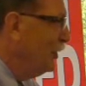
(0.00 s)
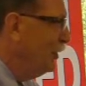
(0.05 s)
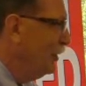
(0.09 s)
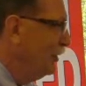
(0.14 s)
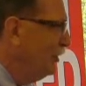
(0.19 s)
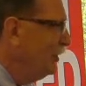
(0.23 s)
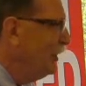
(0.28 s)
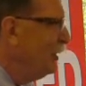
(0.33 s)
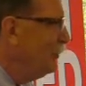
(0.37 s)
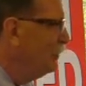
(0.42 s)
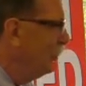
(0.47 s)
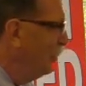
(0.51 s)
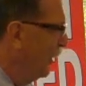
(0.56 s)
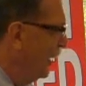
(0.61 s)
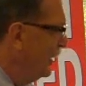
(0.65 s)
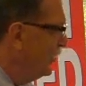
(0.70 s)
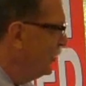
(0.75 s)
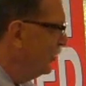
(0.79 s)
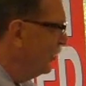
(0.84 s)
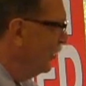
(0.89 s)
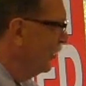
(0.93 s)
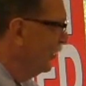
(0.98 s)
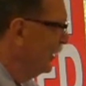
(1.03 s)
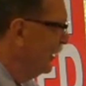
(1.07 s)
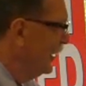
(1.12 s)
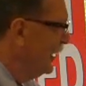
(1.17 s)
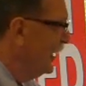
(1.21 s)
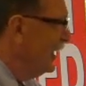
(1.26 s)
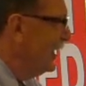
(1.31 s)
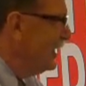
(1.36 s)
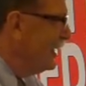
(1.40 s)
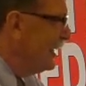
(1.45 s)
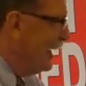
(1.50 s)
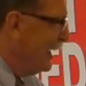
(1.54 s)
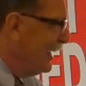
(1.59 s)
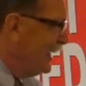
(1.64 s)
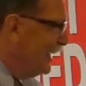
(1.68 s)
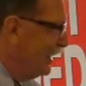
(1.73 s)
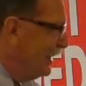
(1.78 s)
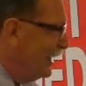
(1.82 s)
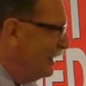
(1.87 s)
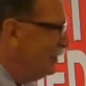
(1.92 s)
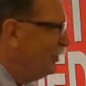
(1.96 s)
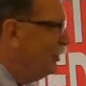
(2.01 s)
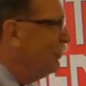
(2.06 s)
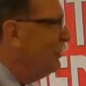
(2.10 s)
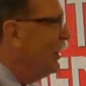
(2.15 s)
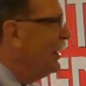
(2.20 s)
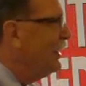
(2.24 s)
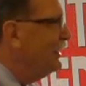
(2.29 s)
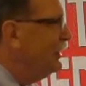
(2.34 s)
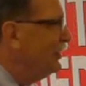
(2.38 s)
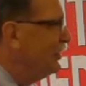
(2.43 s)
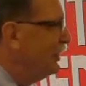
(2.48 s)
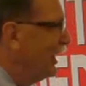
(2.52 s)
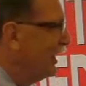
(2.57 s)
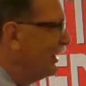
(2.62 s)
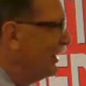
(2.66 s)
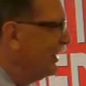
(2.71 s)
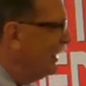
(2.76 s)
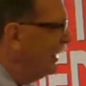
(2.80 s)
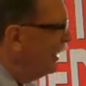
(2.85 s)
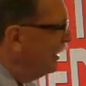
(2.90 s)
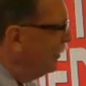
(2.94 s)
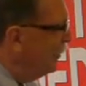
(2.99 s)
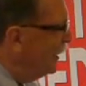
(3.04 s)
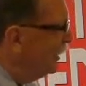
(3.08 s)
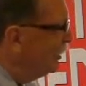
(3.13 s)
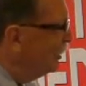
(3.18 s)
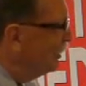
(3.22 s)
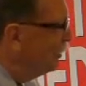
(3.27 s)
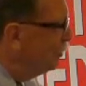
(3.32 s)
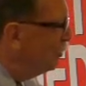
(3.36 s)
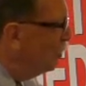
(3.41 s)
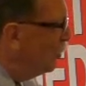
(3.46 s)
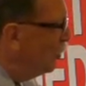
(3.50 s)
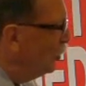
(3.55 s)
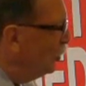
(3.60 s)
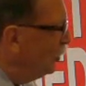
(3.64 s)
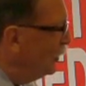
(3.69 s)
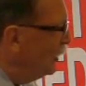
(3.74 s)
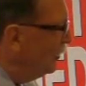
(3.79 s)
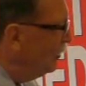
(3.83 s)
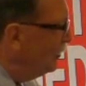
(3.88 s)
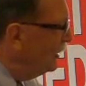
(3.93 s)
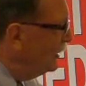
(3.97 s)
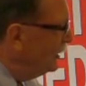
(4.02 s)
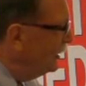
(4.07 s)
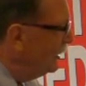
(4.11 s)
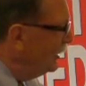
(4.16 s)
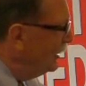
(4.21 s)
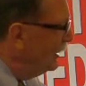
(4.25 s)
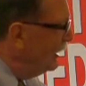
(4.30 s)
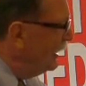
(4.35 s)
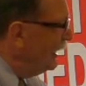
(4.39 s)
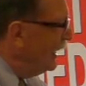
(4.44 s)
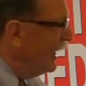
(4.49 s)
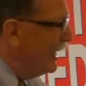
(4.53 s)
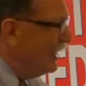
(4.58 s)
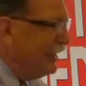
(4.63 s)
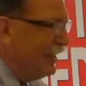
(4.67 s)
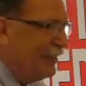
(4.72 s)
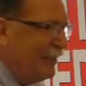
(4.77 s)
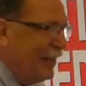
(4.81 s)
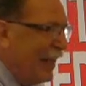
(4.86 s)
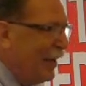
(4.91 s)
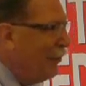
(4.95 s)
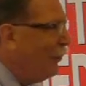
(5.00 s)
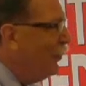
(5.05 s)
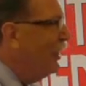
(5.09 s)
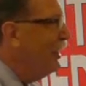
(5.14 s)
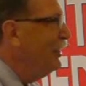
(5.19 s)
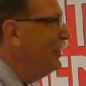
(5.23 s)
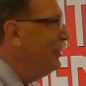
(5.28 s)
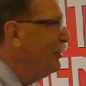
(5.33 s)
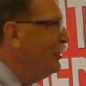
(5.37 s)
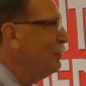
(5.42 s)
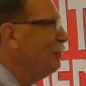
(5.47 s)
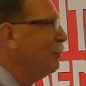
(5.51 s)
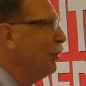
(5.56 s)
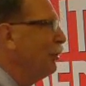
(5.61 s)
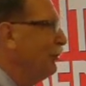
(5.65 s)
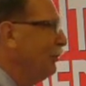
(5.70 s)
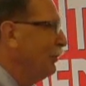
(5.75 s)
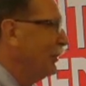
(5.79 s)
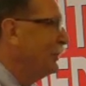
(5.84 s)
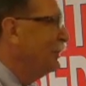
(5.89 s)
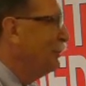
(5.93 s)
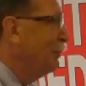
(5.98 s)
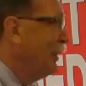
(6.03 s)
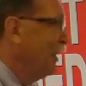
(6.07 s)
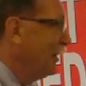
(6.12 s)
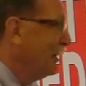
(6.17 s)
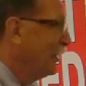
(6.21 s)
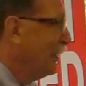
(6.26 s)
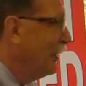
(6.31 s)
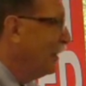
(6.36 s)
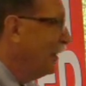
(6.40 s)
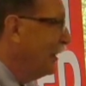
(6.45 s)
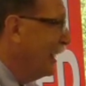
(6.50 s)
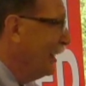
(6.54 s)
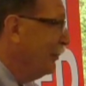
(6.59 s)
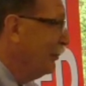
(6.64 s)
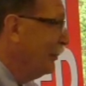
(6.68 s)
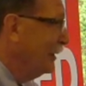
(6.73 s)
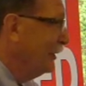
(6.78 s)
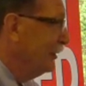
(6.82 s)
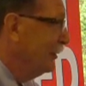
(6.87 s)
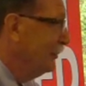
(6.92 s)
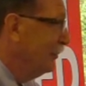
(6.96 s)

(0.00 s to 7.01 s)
Reducing pressure kind of lets your body settle in and makes a mold of it, and then that way you're in perfect spinal alignment.